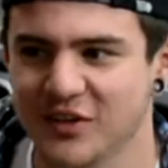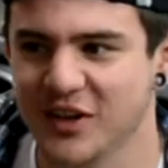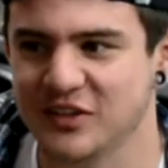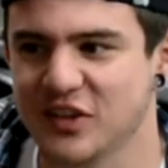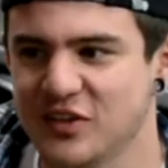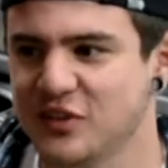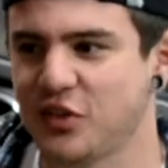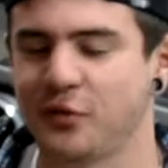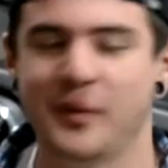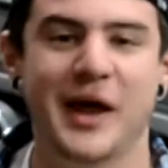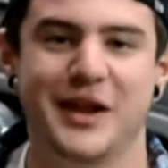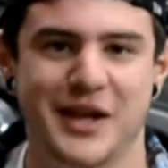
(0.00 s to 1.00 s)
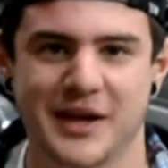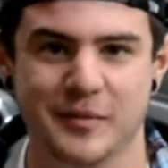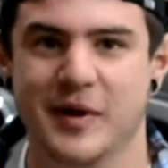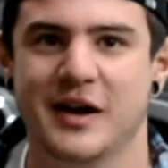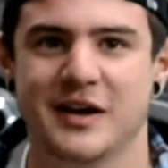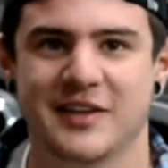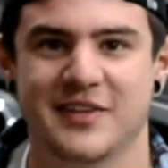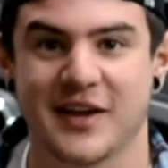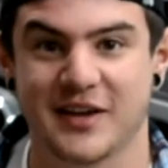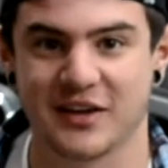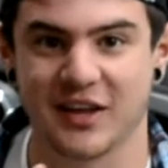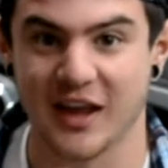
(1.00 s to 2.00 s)
It doesn't threaten anybody, it's
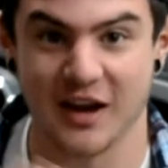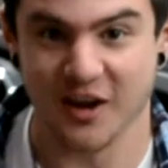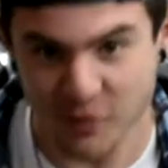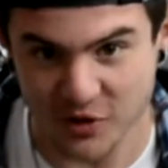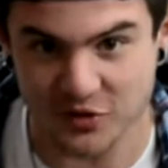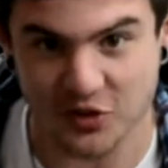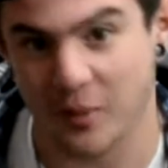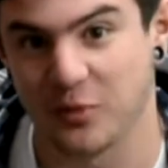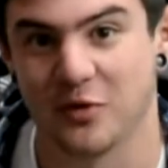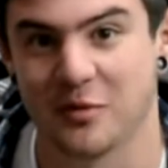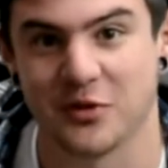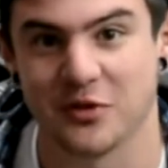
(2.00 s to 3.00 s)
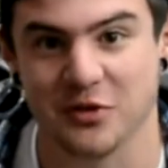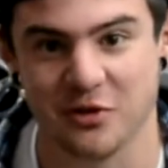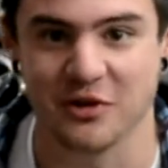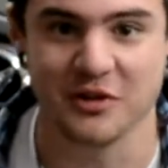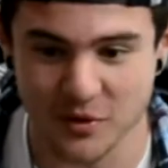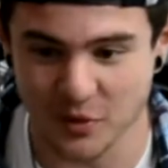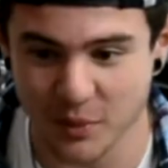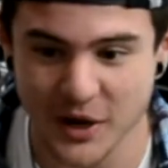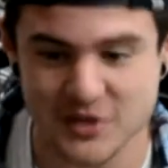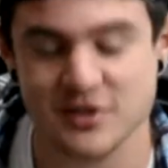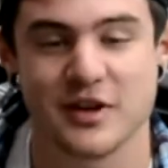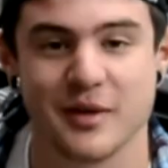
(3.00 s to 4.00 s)
not going to get anyone to stop doing what they're doing. They're
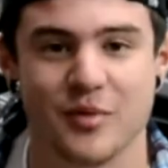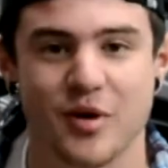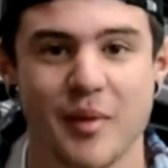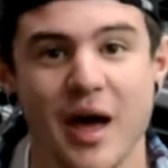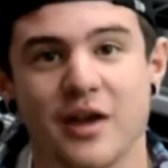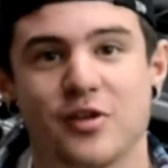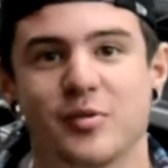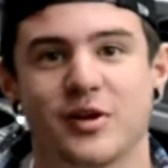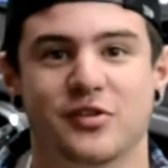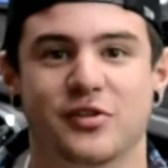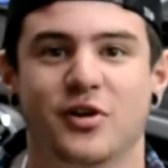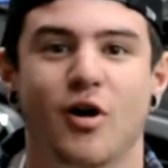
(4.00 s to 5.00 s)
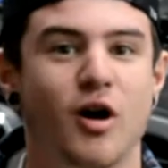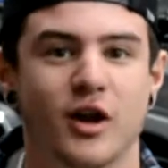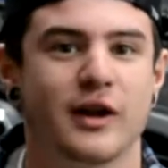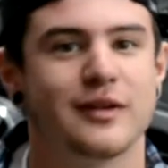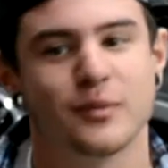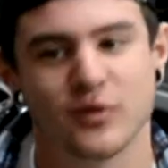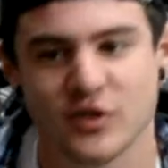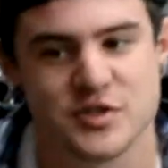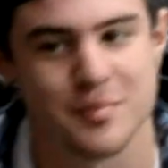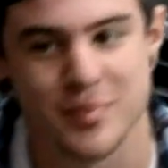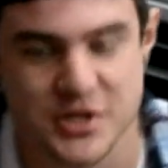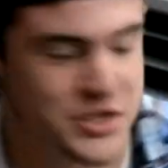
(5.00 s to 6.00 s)
probably just going to get more mad at you because you're honking at them with such a
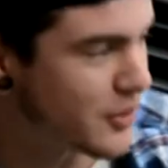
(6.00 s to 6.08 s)
bitchy